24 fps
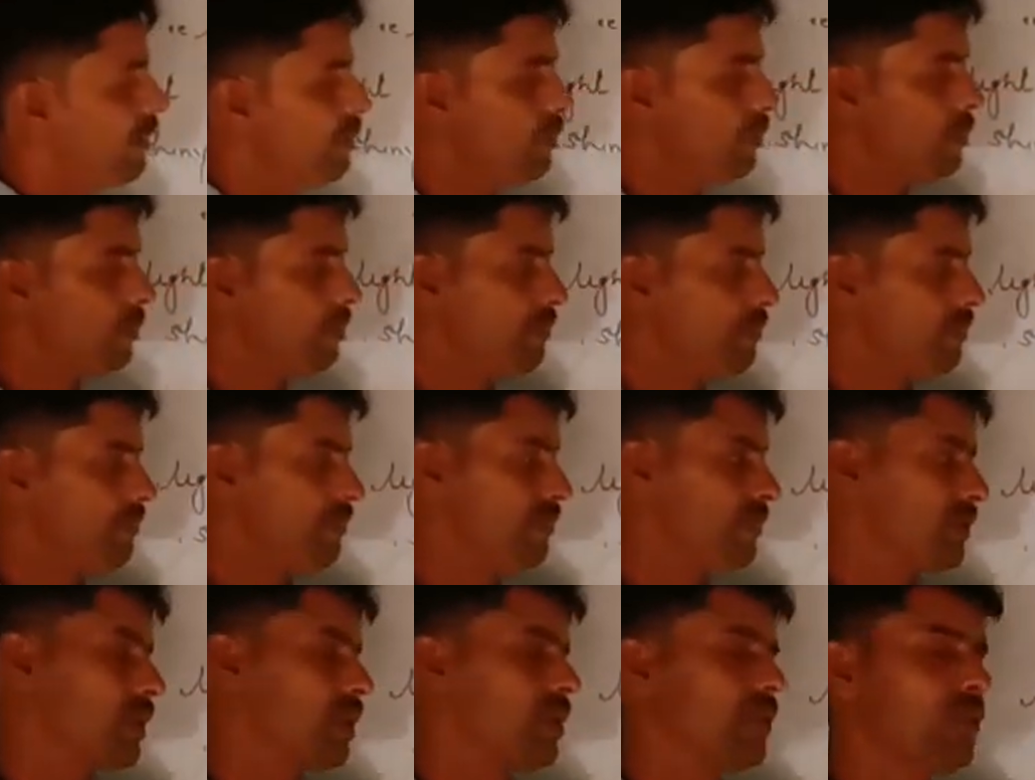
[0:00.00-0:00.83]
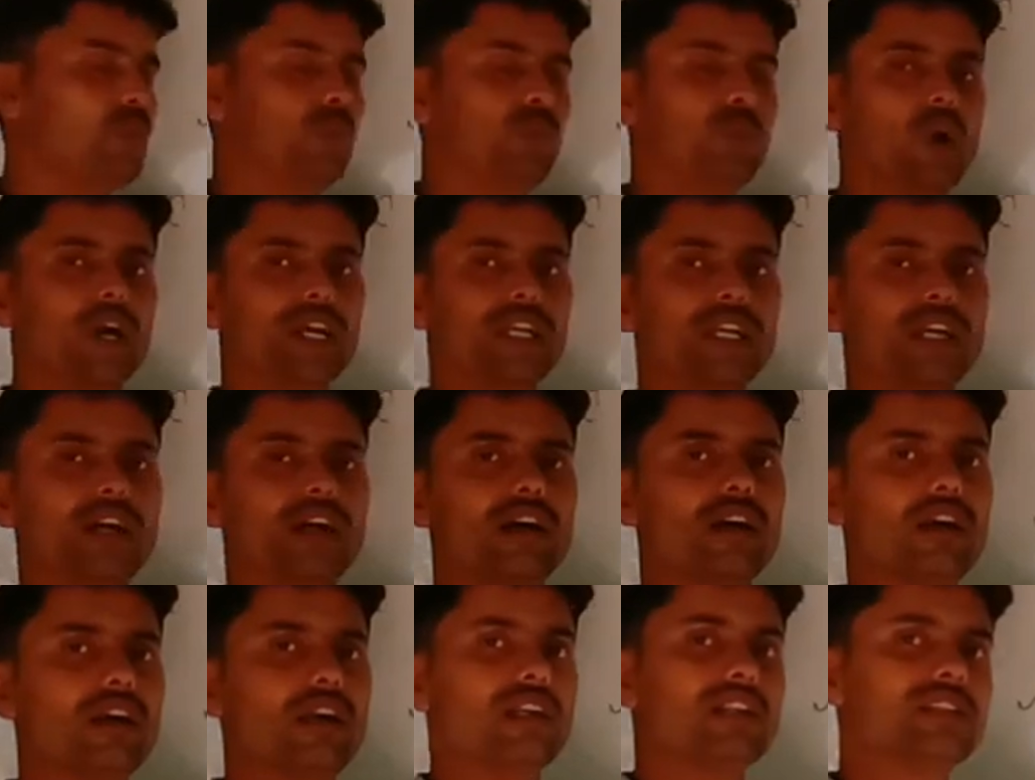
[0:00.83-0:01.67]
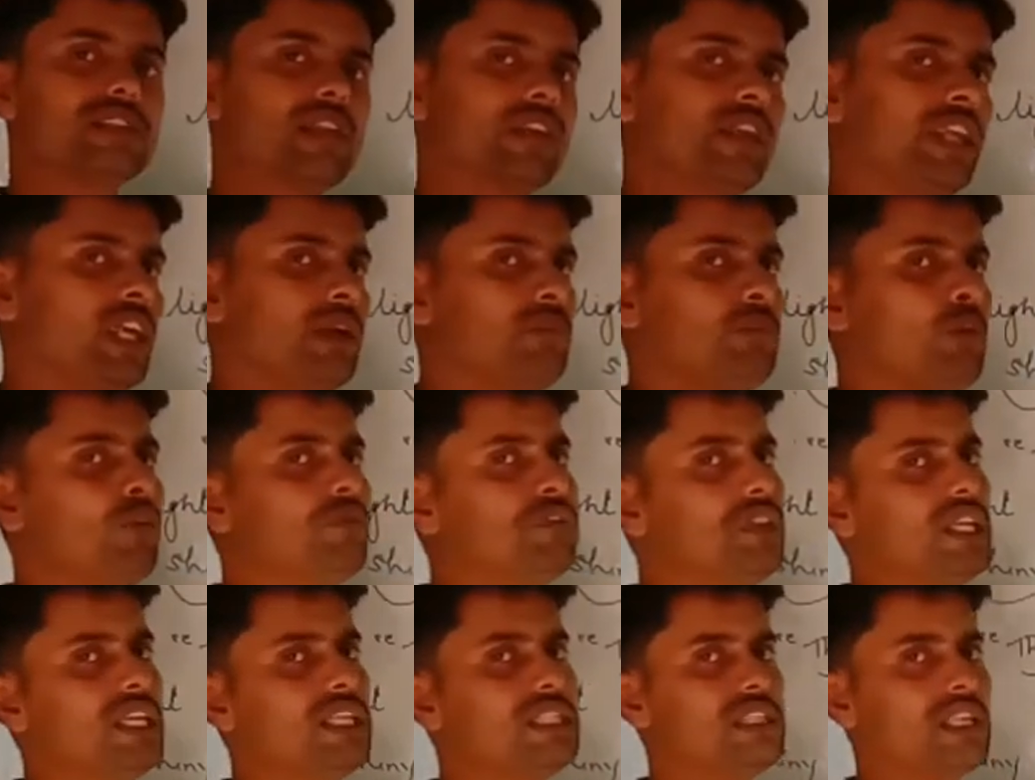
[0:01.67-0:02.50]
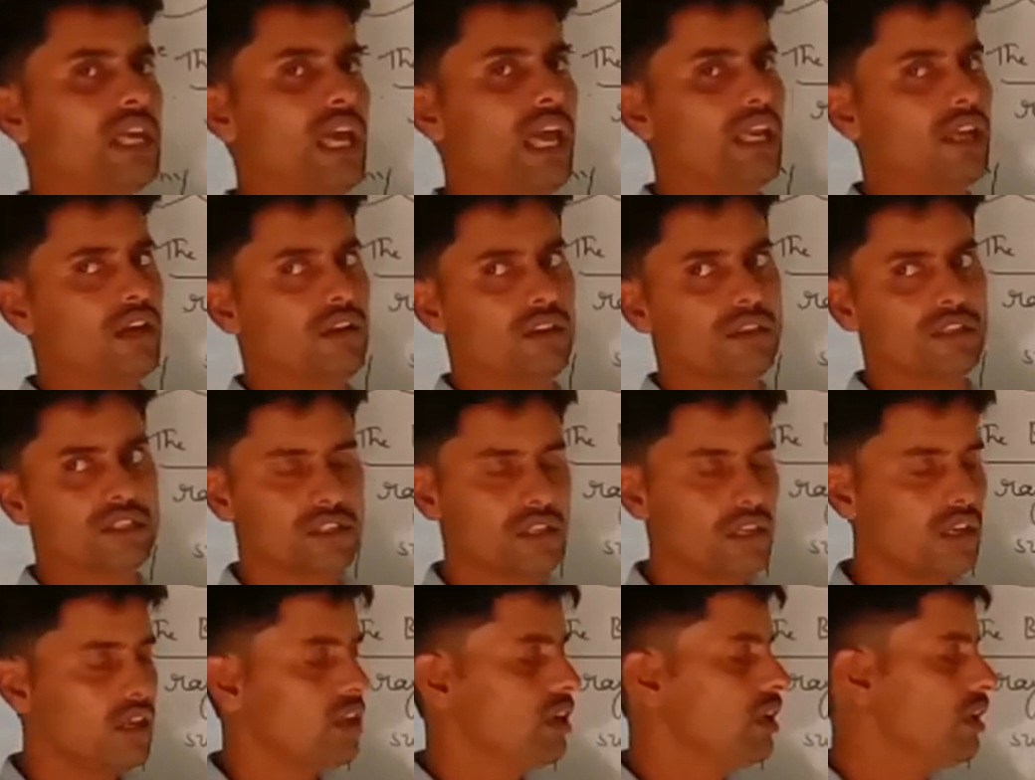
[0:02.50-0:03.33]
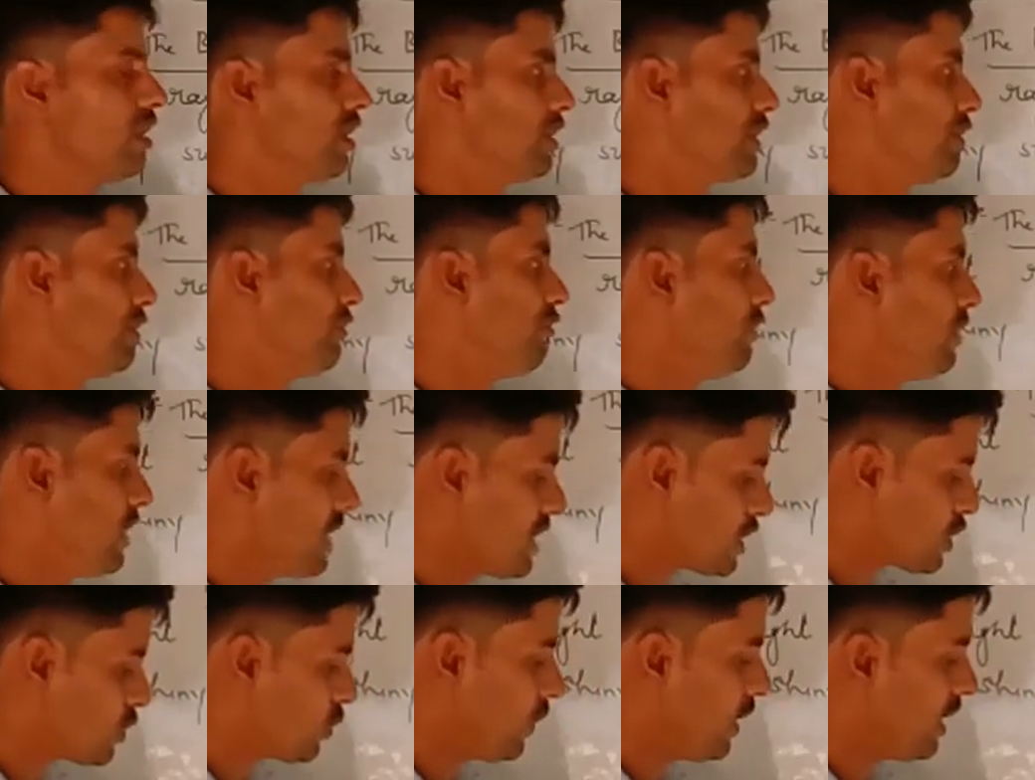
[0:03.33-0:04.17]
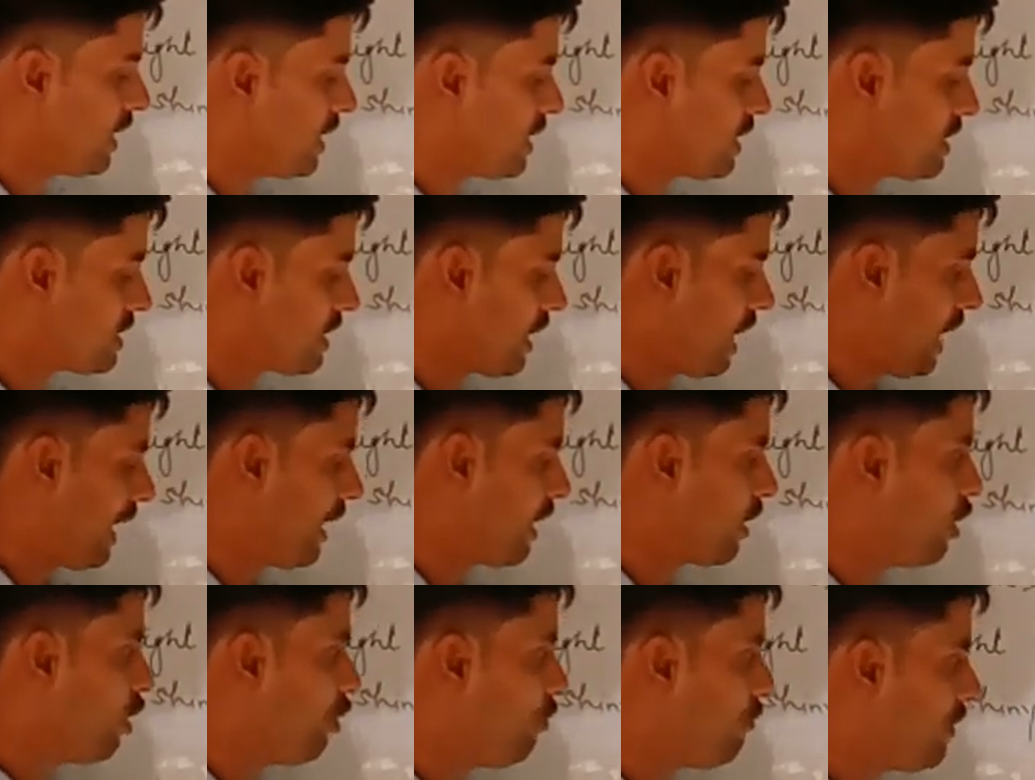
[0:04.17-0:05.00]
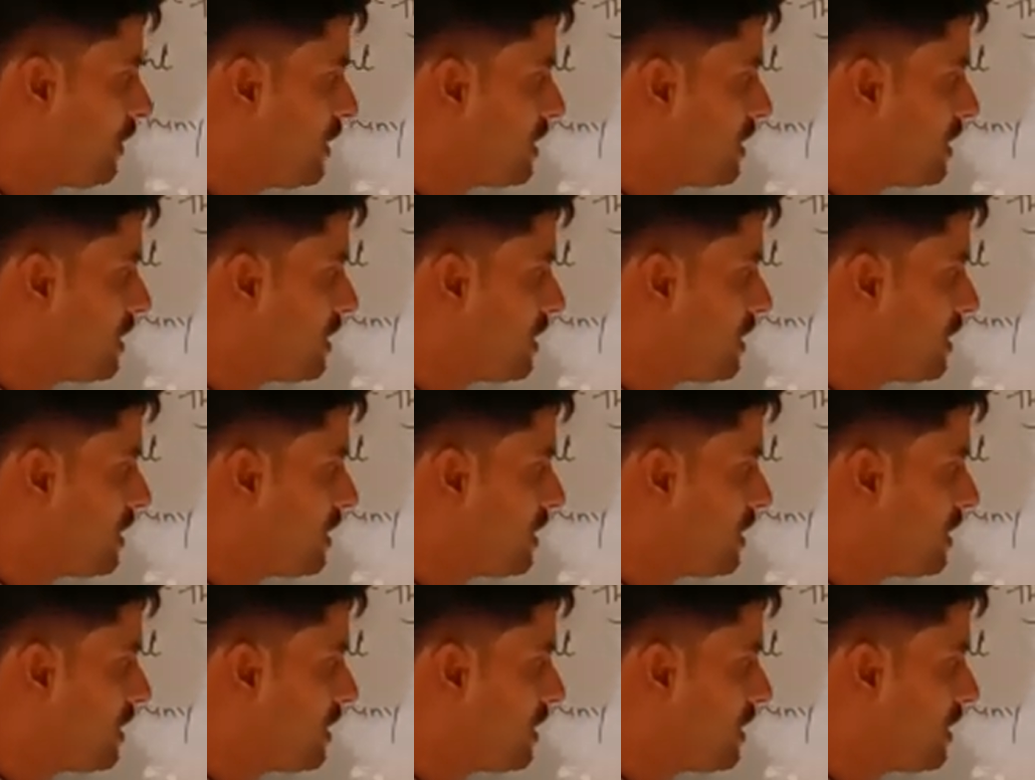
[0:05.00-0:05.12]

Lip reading: Now, what is the name of these angles? The first one is angle of